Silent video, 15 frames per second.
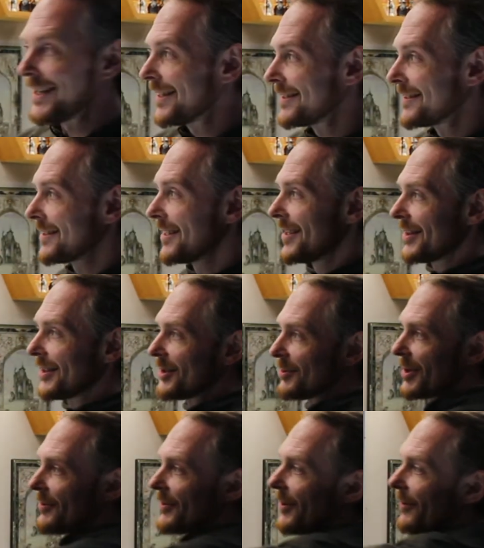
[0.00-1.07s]
is the
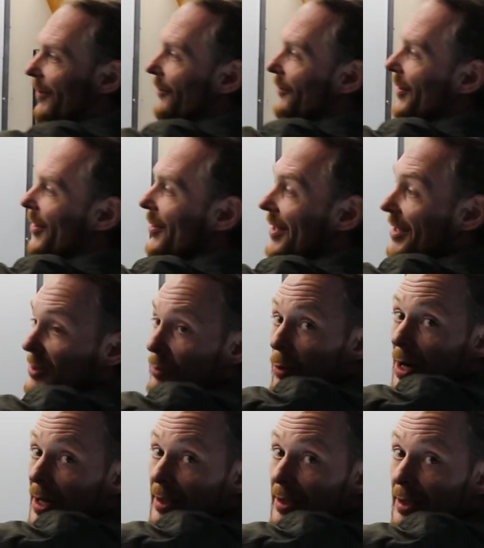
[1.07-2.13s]
derivative of this
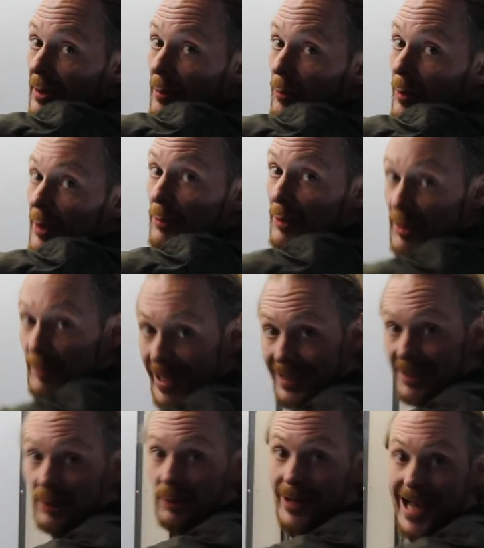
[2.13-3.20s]
one with
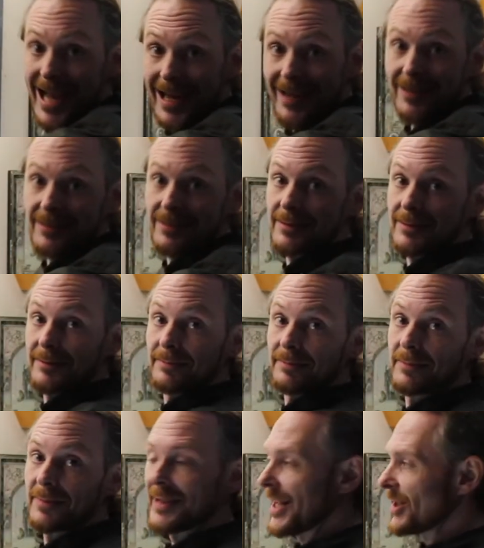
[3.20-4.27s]
respect to x.
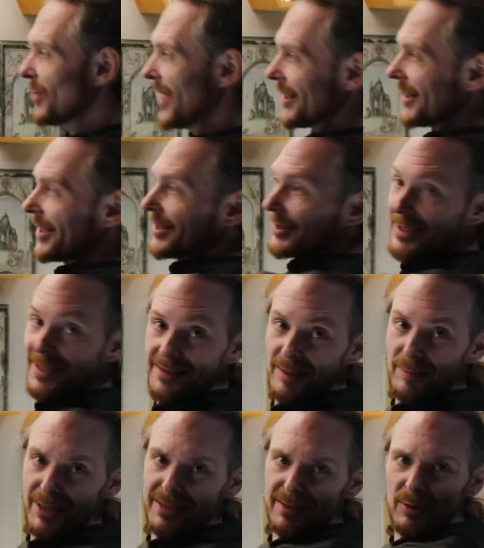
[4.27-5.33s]
That's why I like to list
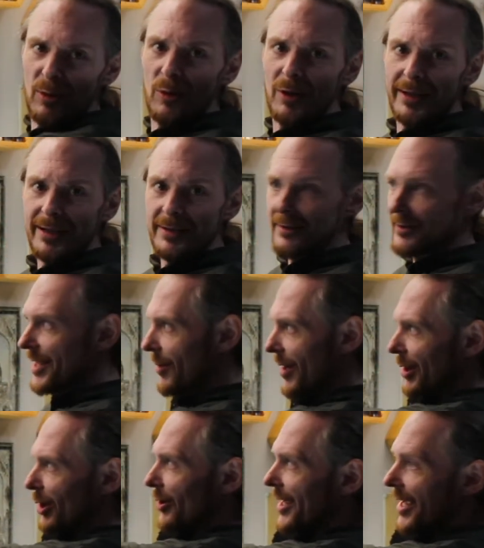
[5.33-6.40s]
them, because it's a whole lot easier. Now
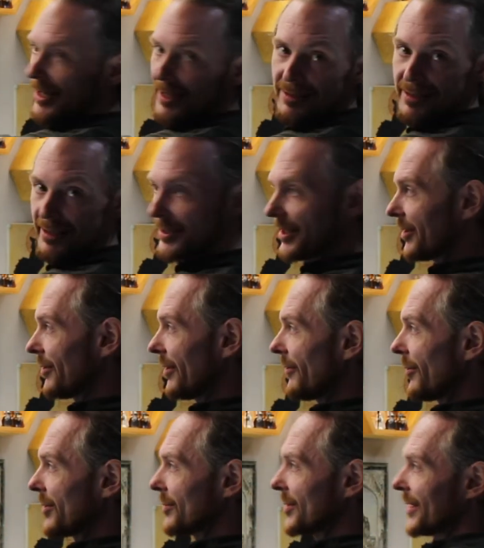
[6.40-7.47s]
I look at it and say take the
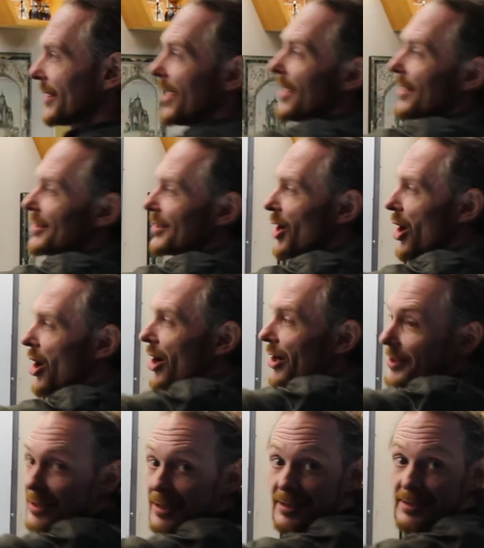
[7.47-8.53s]
derivative with respect to, it's
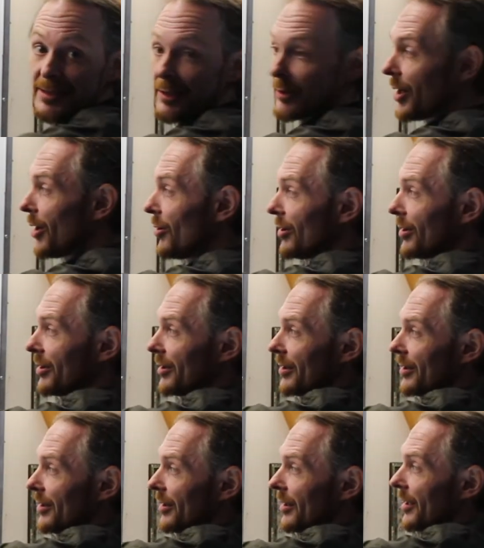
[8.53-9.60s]
gone, 0.
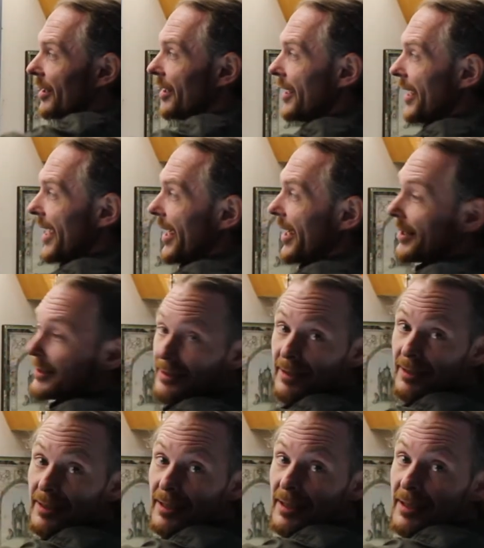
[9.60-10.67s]
And
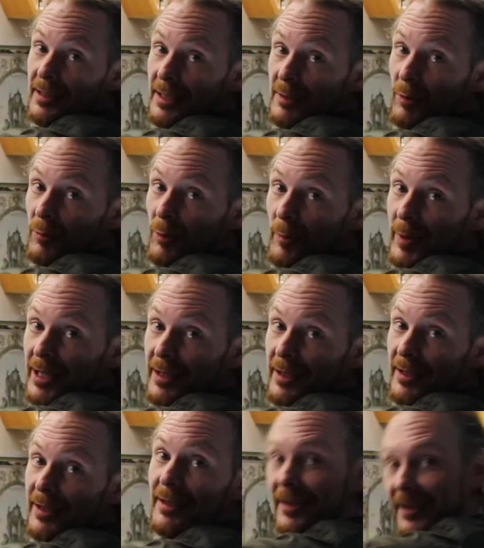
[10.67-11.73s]
this one will
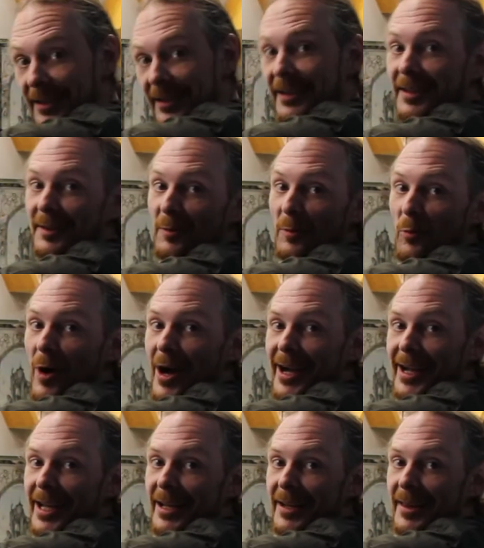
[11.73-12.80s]
be
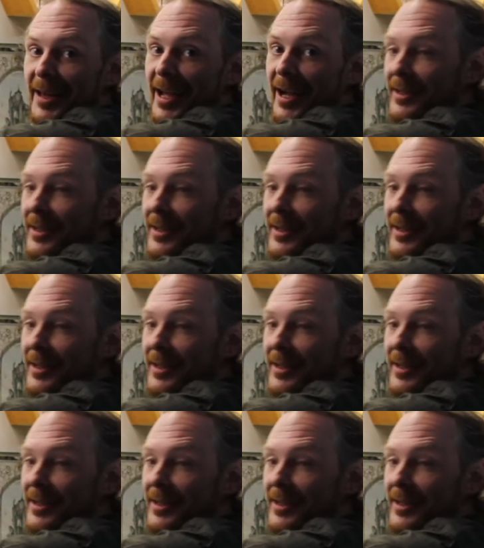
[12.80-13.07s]
y e to the